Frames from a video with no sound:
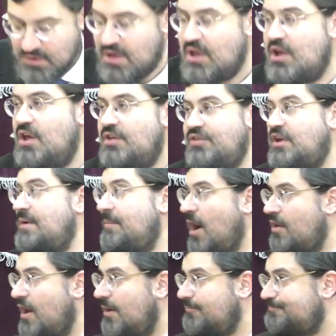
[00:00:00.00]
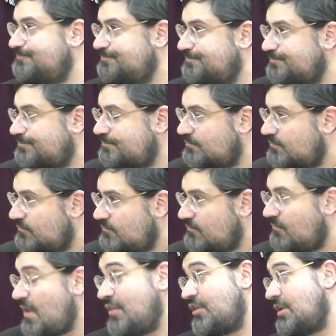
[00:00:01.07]
The Gemara
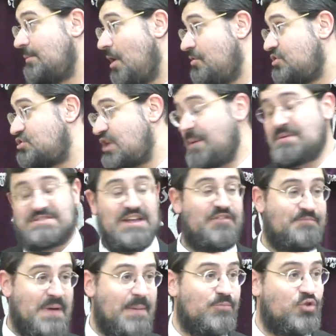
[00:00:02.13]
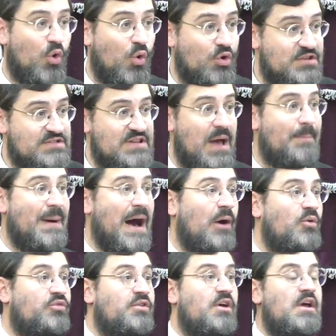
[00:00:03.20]
in Shabbos Daf Mem talks
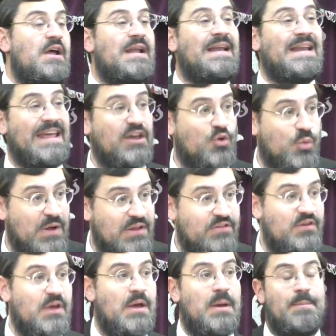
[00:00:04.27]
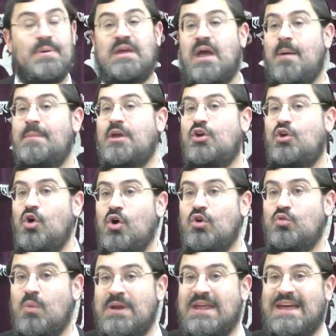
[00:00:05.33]
about liquid becoming
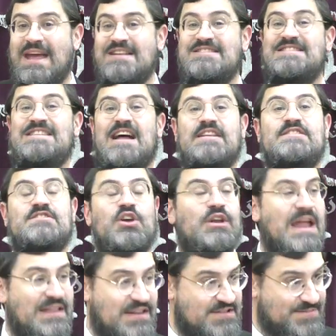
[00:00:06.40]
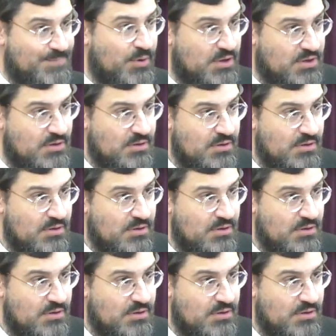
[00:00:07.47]
cooked when it gets yad soledes boy.